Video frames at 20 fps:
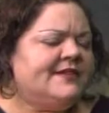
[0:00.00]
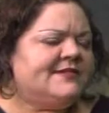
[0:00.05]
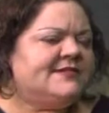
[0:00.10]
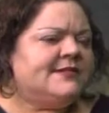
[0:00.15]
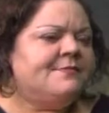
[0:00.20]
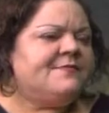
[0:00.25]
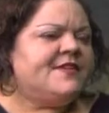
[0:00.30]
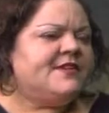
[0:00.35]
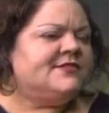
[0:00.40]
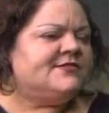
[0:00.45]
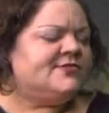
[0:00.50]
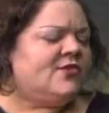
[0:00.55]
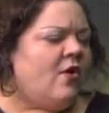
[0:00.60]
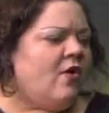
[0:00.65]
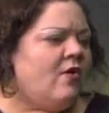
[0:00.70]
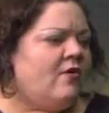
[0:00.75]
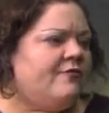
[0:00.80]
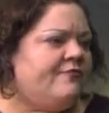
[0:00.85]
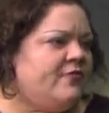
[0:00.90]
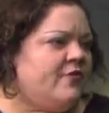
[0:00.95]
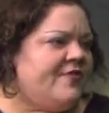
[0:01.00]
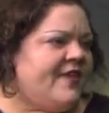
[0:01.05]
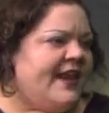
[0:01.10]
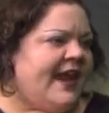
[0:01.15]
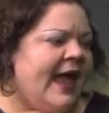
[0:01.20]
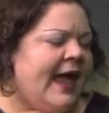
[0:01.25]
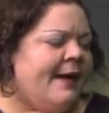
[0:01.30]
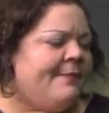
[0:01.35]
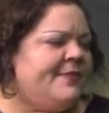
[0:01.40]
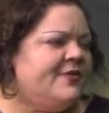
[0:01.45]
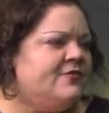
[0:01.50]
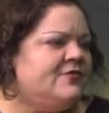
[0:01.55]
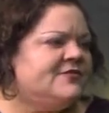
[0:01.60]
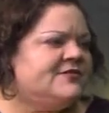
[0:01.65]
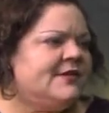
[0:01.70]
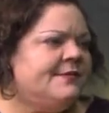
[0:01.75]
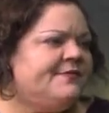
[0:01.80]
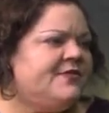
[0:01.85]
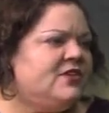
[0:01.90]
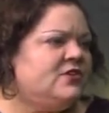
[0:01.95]
something sorrowful that happened or
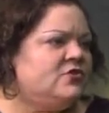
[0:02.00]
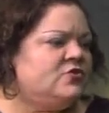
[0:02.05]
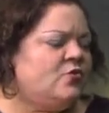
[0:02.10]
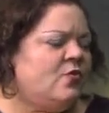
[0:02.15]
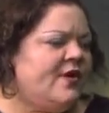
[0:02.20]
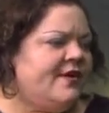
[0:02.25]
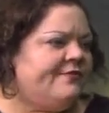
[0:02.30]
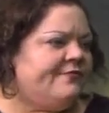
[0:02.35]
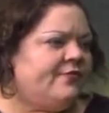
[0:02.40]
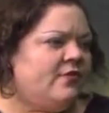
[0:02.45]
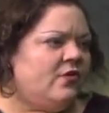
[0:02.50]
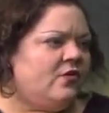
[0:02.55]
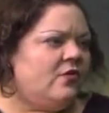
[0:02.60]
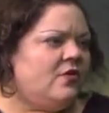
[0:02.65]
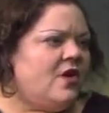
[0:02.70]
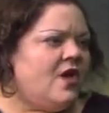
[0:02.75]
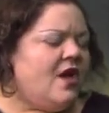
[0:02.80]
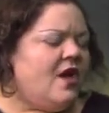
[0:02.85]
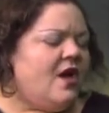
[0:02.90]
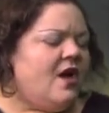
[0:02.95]
something joyful.